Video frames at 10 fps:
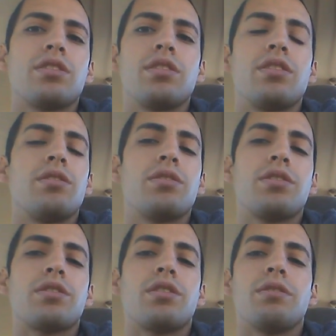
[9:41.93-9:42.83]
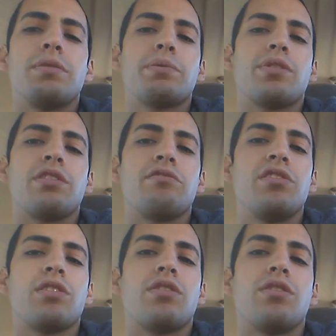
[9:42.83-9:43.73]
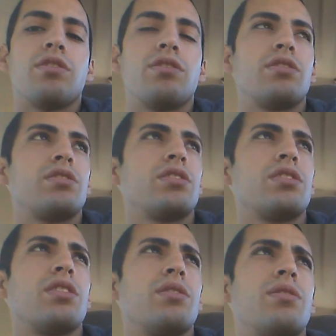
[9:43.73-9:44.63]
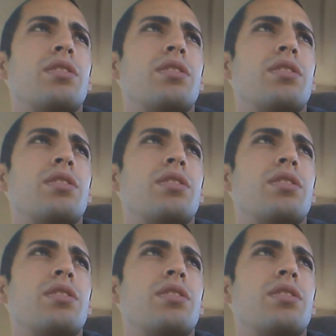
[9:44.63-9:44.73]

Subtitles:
you know, people call it a vehicle, you know.